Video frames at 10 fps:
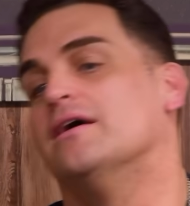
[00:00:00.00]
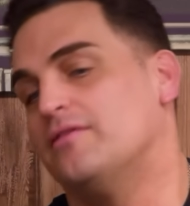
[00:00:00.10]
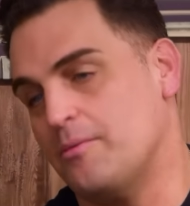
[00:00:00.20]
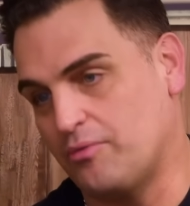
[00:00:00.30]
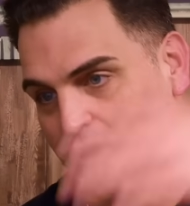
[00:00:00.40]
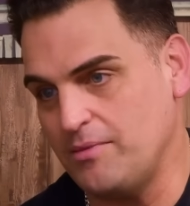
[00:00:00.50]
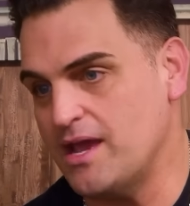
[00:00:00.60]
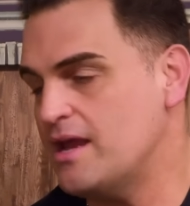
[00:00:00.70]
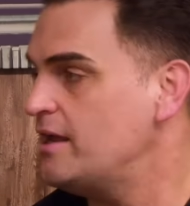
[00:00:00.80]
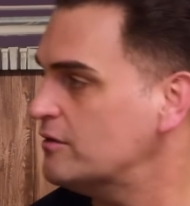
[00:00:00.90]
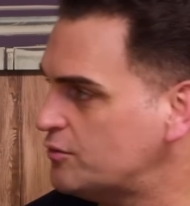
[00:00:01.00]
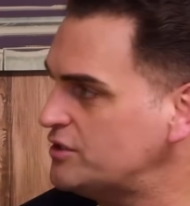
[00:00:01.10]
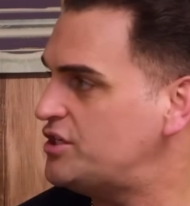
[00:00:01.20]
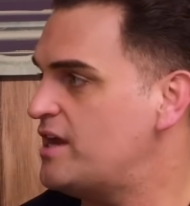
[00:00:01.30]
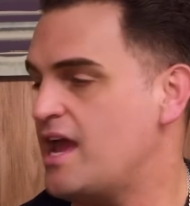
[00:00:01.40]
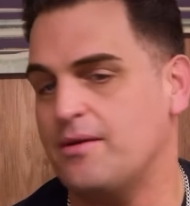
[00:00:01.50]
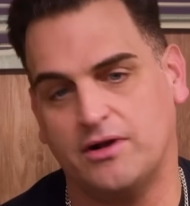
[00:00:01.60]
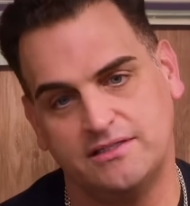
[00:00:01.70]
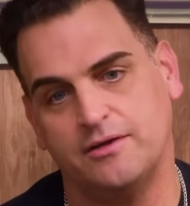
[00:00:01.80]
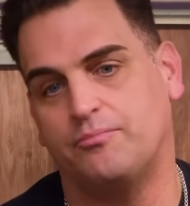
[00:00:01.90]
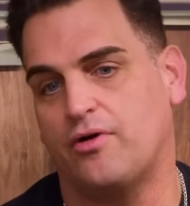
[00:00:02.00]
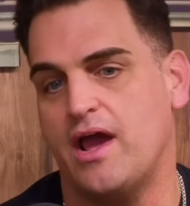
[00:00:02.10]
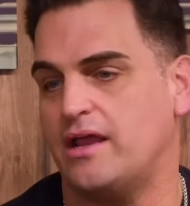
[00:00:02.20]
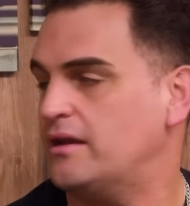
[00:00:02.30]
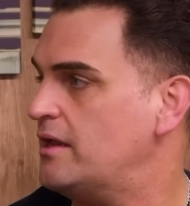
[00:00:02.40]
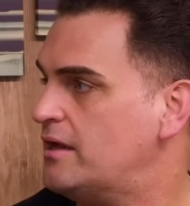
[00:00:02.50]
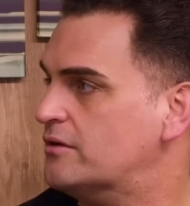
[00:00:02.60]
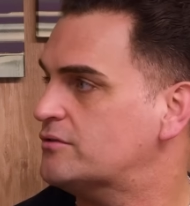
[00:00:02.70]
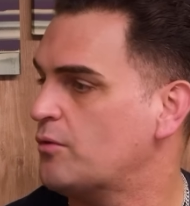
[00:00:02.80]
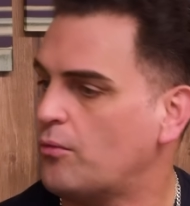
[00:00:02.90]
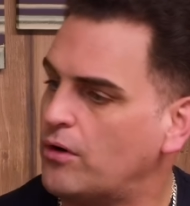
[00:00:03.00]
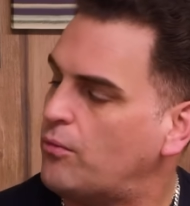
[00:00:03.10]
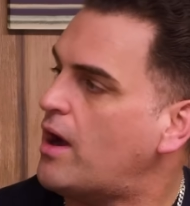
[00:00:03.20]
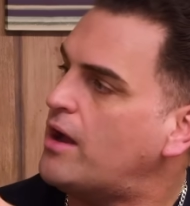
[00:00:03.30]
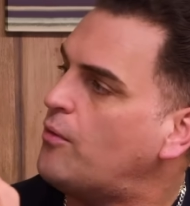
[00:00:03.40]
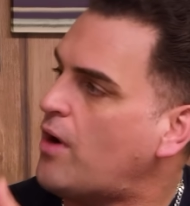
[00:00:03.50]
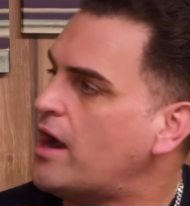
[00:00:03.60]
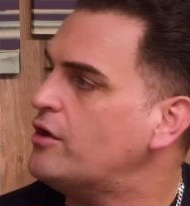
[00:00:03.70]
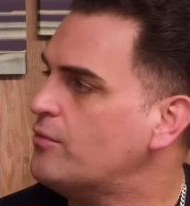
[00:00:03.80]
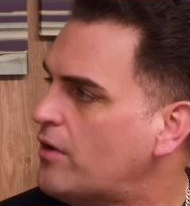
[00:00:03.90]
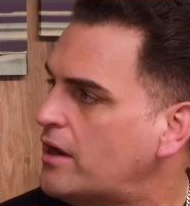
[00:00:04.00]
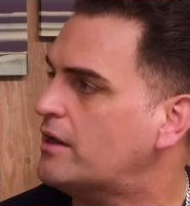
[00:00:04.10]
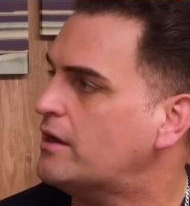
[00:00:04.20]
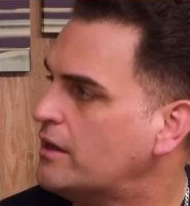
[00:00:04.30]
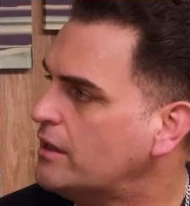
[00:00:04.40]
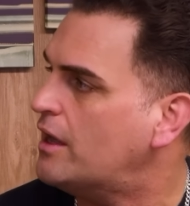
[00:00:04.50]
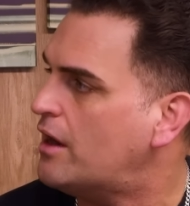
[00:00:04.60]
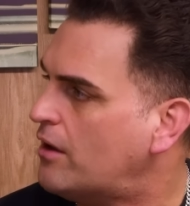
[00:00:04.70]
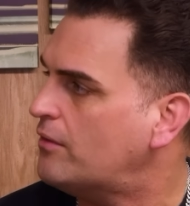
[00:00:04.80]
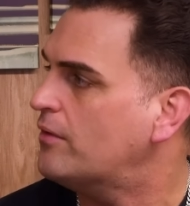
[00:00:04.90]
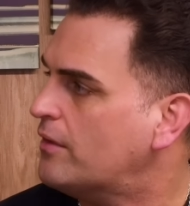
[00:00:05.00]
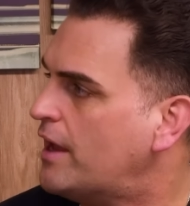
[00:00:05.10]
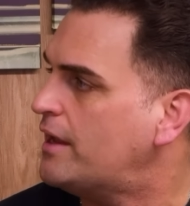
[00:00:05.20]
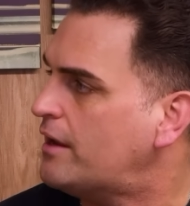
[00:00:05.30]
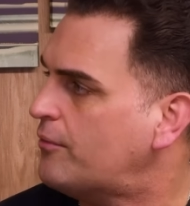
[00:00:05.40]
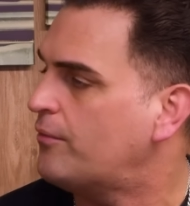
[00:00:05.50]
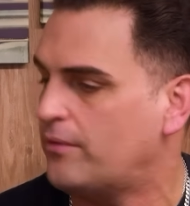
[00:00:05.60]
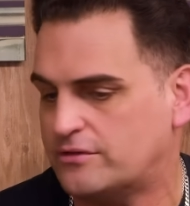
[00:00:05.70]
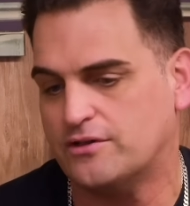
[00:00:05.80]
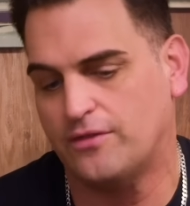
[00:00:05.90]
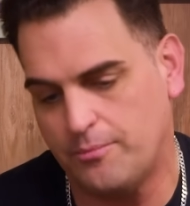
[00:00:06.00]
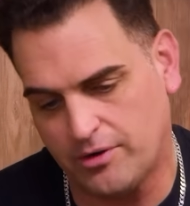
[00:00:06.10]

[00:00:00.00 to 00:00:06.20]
They bring me in. He goes, "What's your name?" I said, "Bret." He goes, "Well, why are you running?" So they